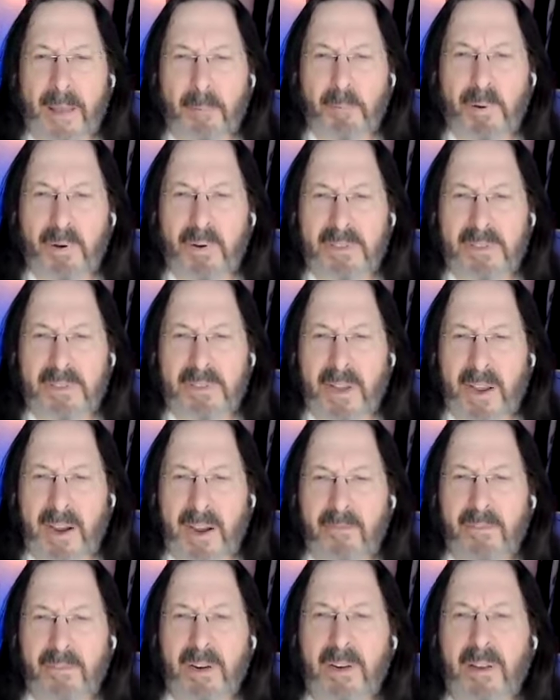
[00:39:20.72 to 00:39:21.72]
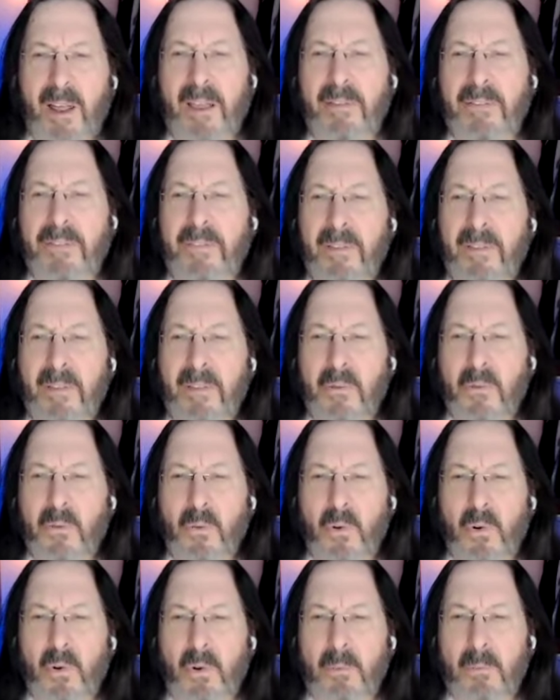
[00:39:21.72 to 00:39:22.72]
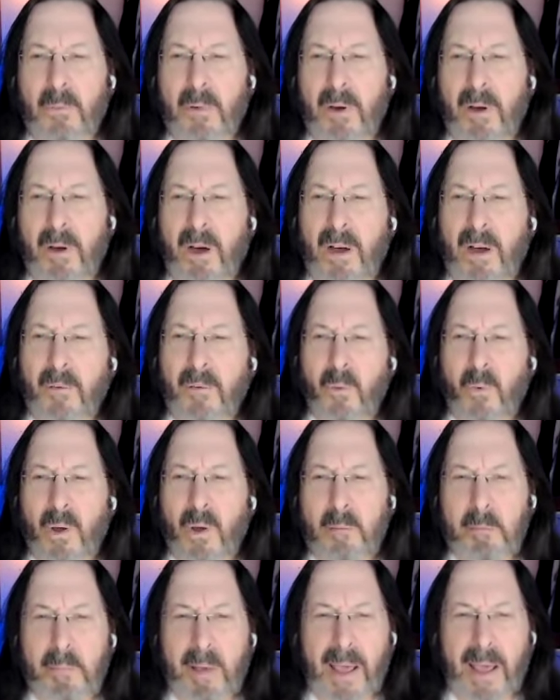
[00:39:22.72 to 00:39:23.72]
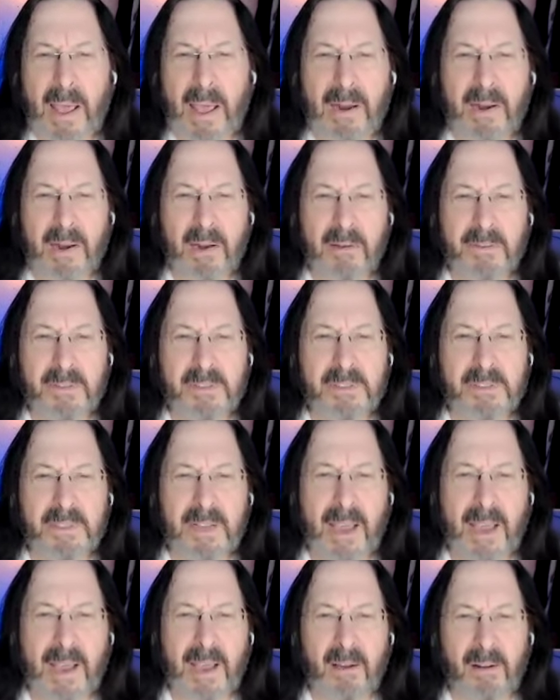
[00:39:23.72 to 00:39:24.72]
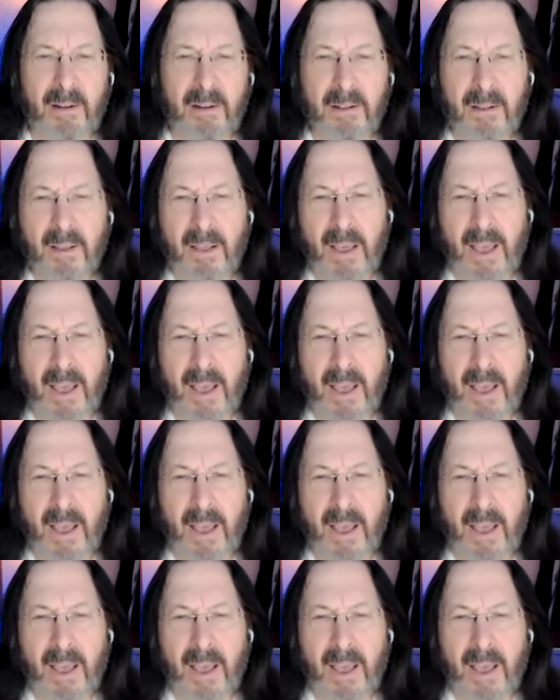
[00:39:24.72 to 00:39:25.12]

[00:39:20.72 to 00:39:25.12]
that puts every life in the room on one pan of a scale